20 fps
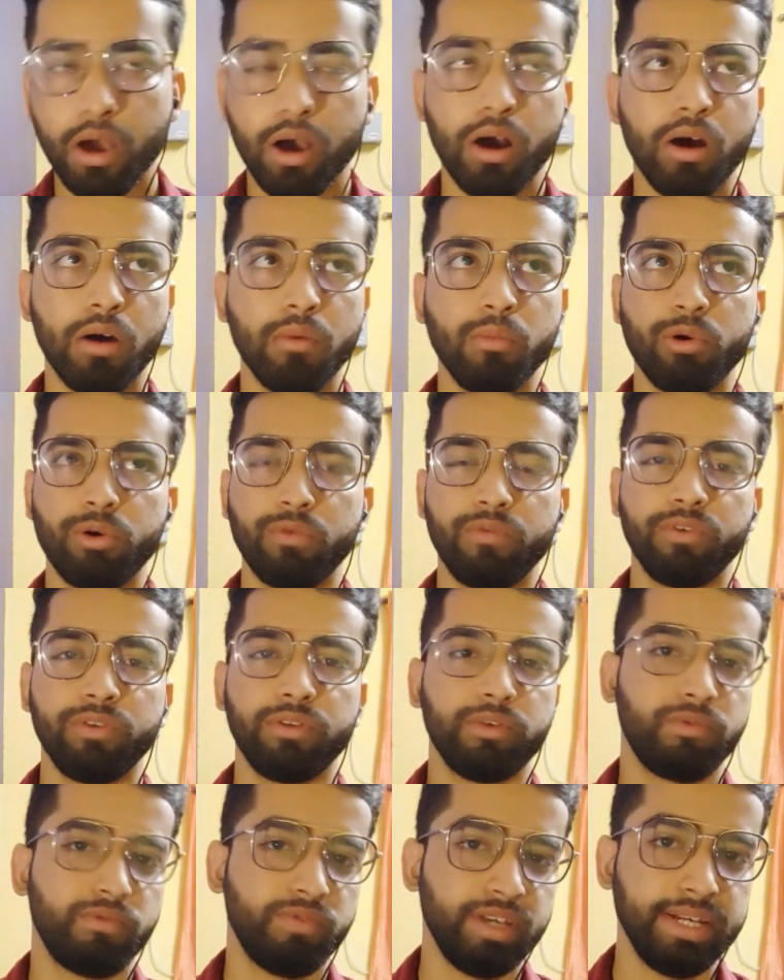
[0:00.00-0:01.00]
Moreover,
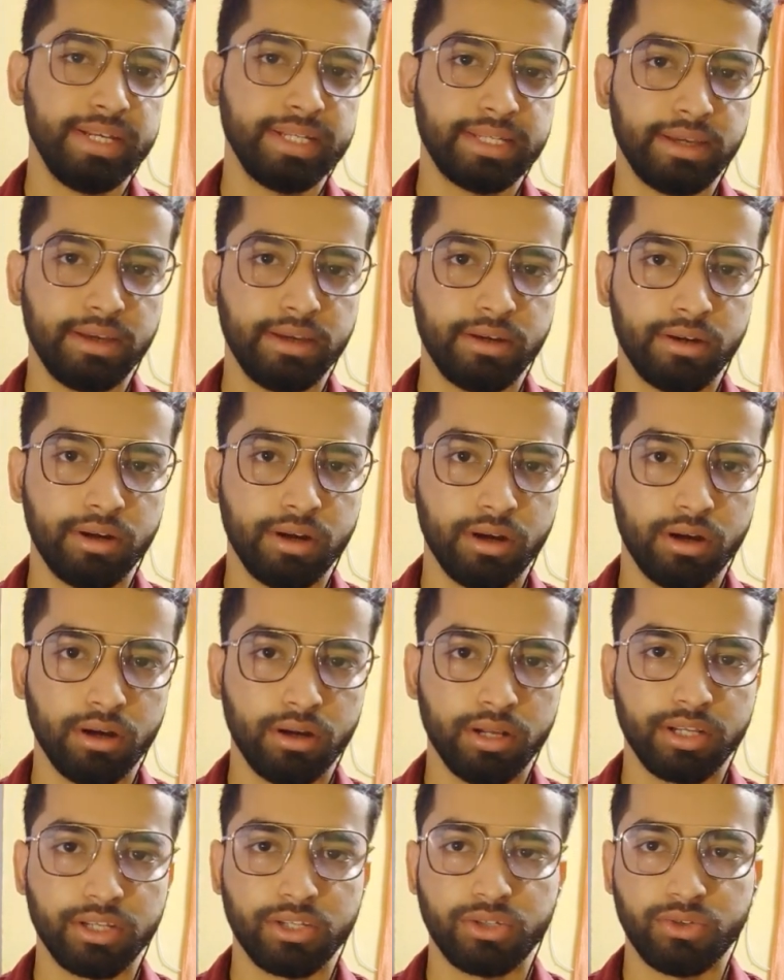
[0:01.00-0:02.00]
the fees here
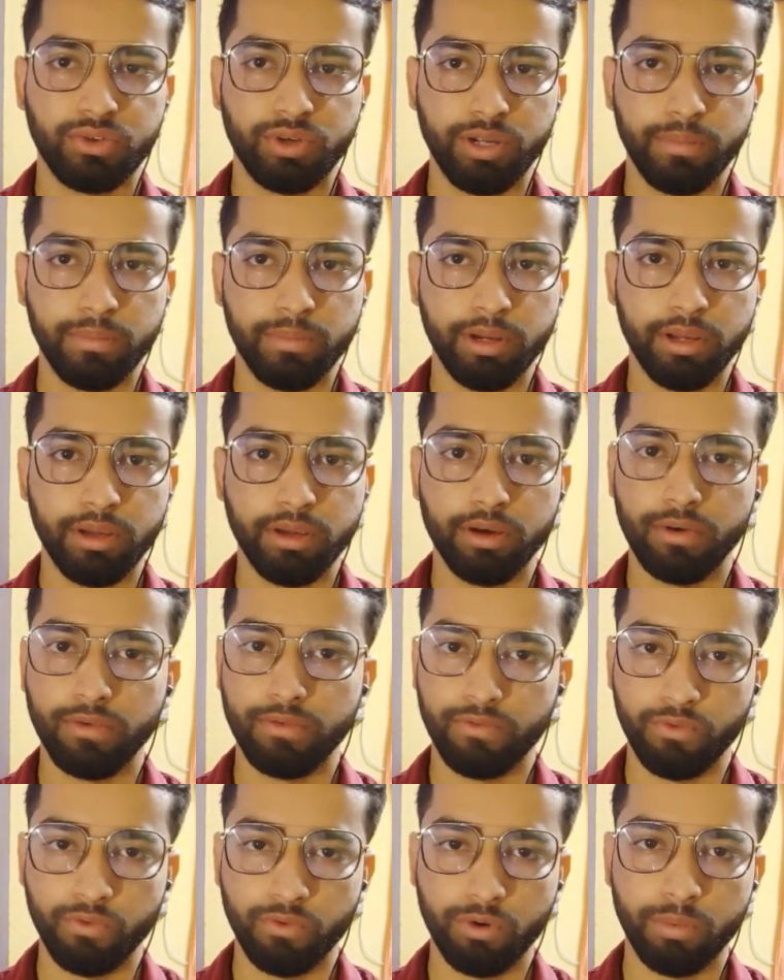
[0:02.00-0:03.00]
are extremely
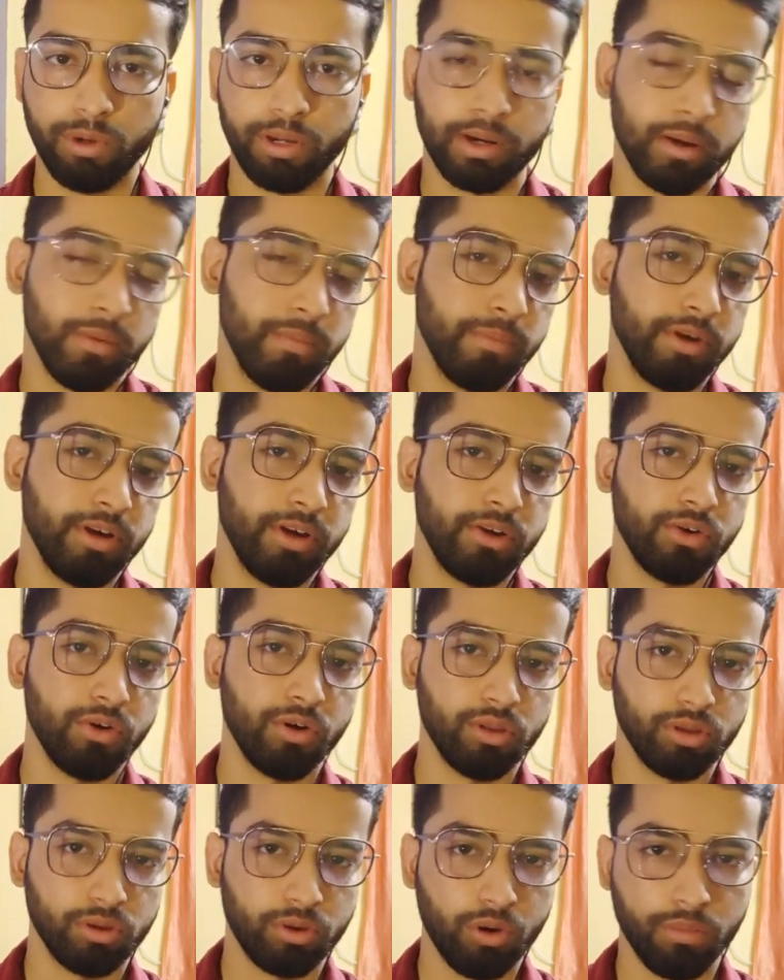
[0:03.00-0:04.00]
affordable compared to
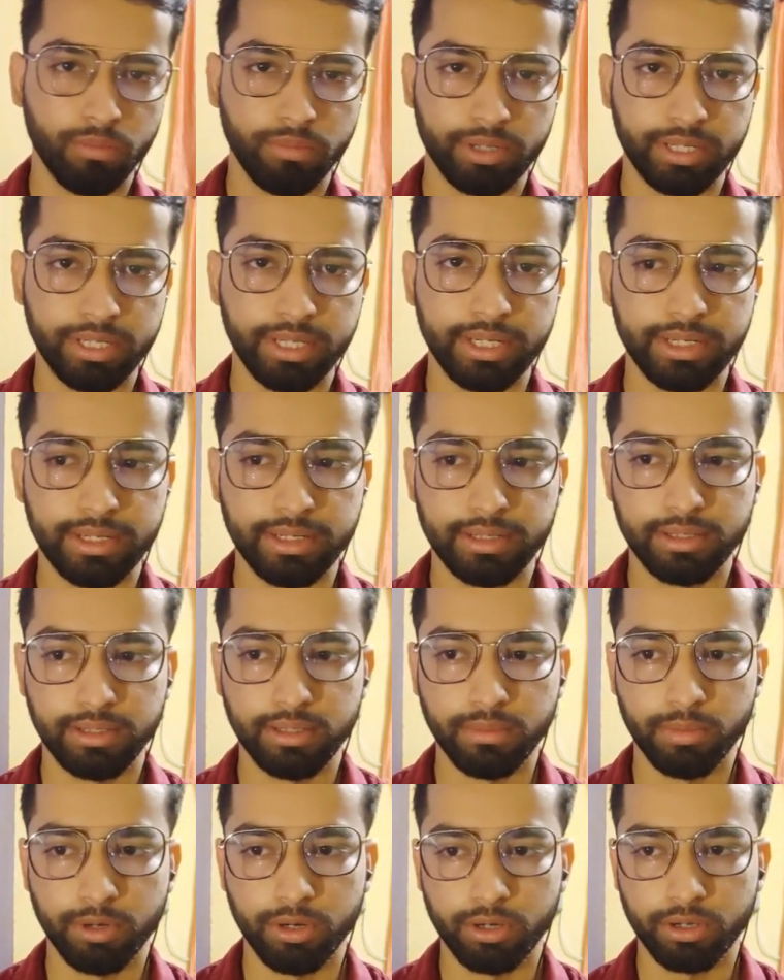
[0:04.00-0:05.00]
all the competitors in
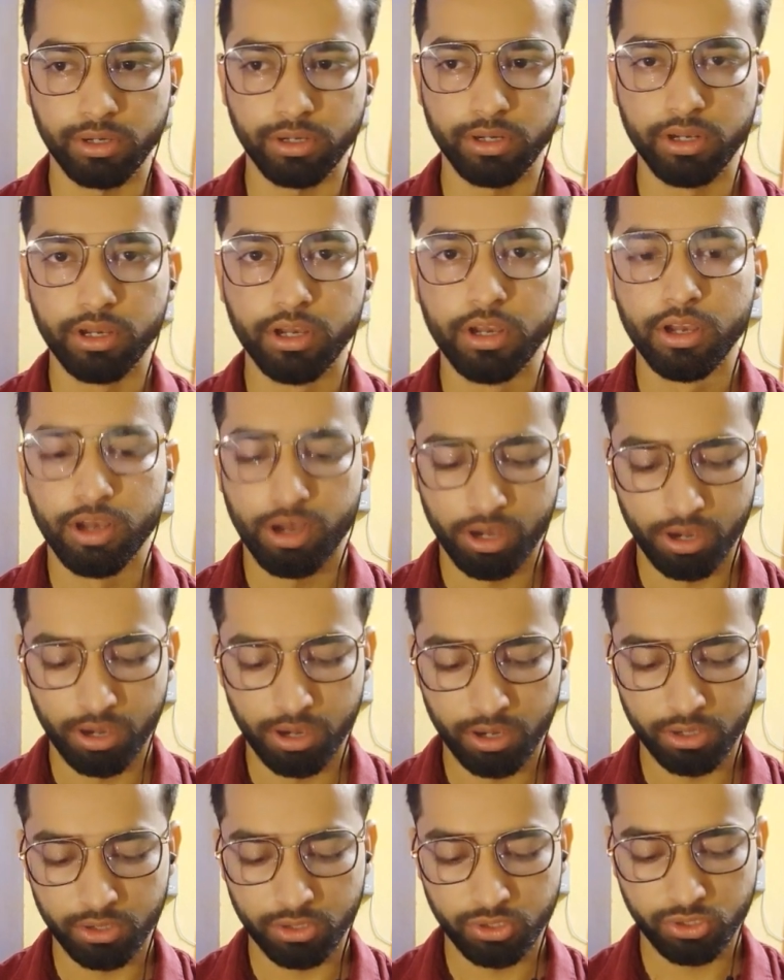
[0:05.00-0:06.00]
the market.
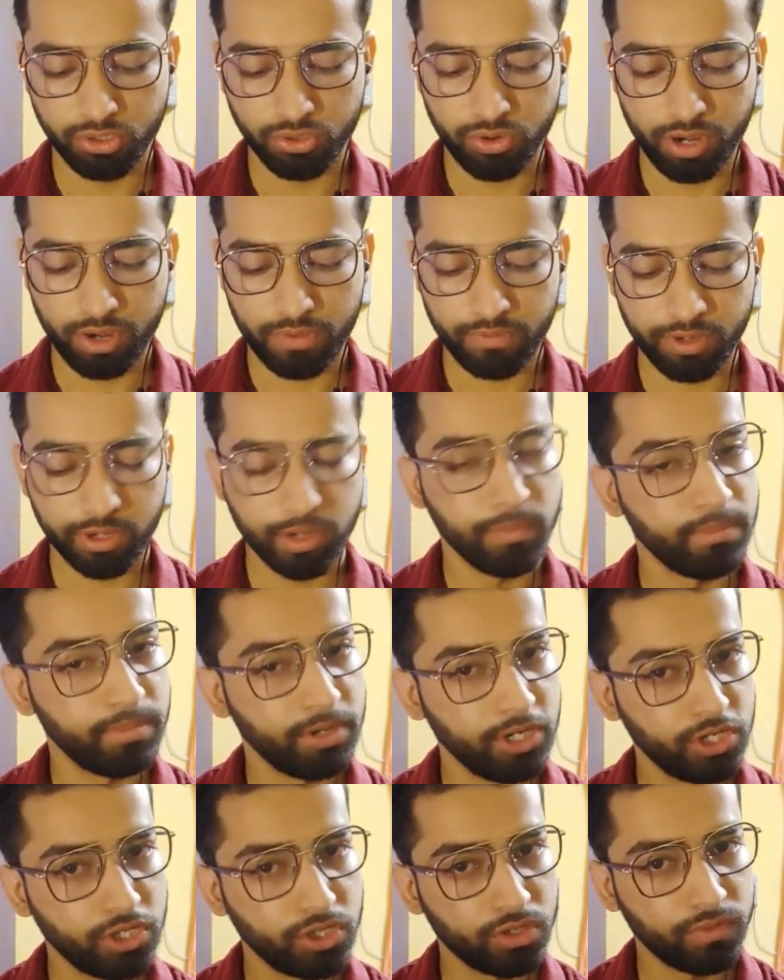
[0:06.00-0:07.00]
So after
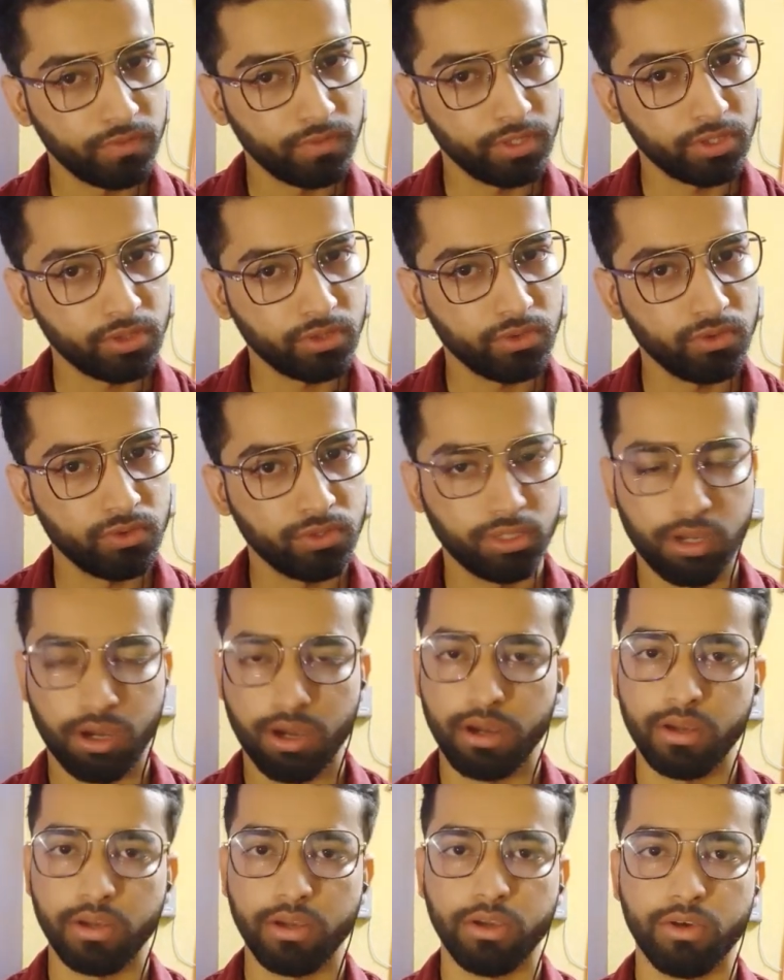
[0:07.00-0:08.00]
completion of this course,
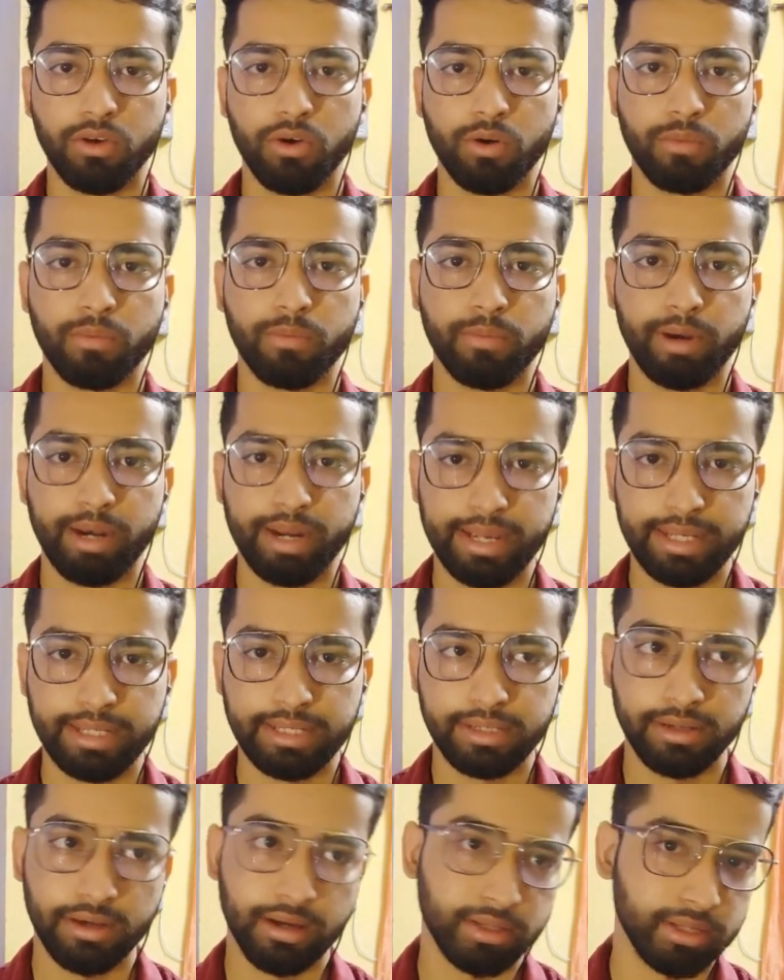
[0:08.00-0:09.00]
I got
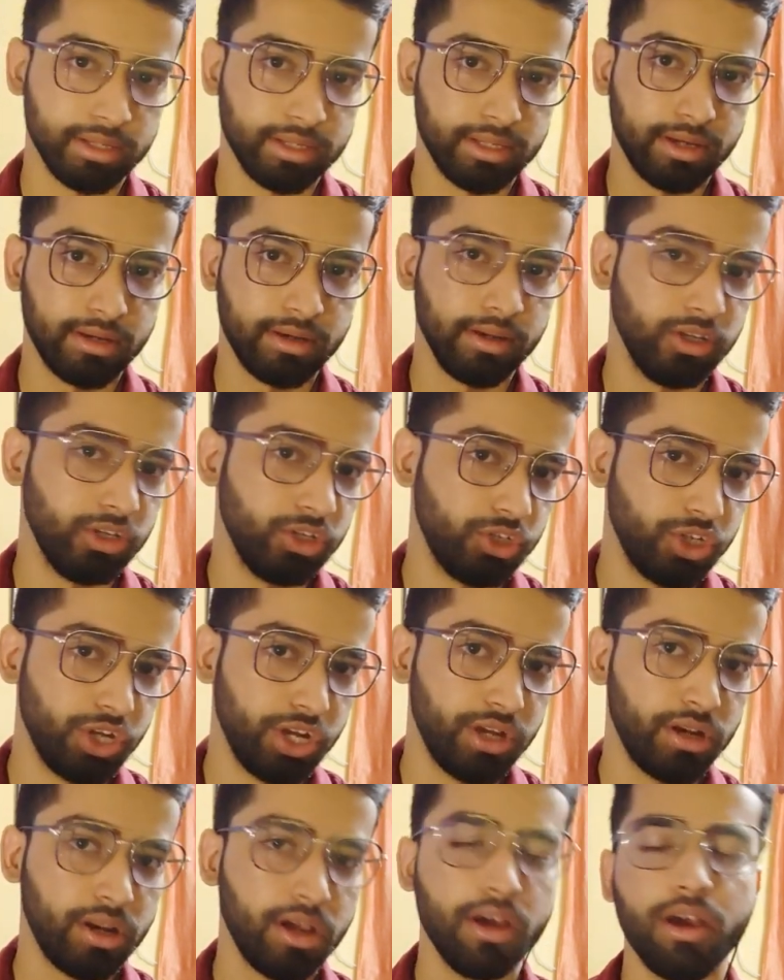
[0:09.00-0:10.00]
placed, as I said, in
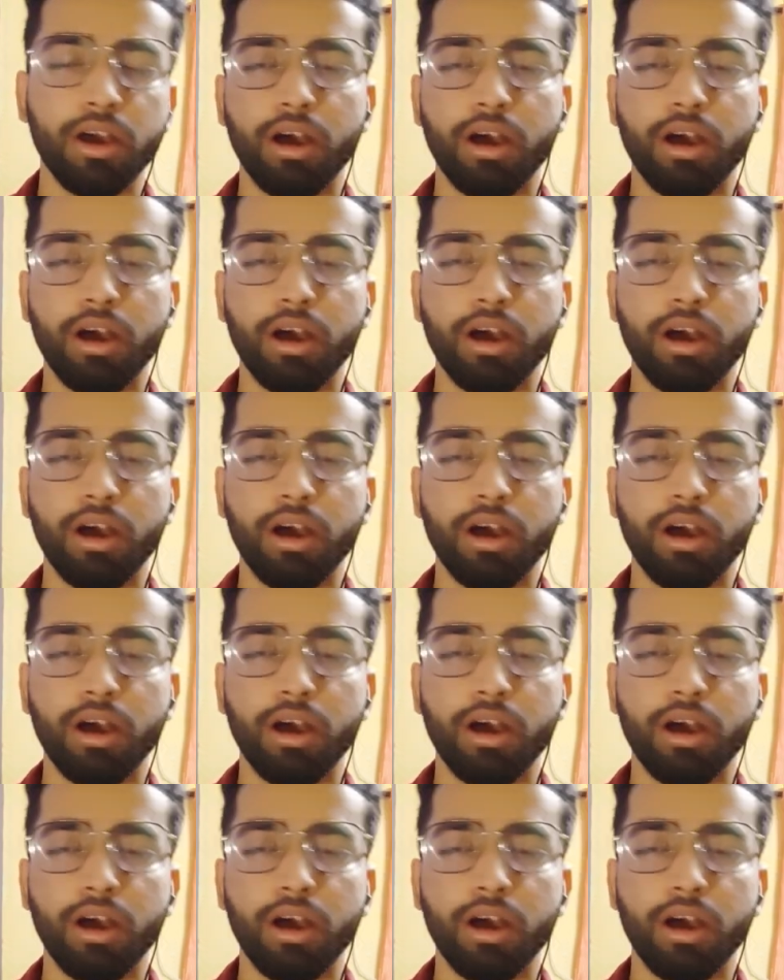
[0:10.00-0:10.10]
Shell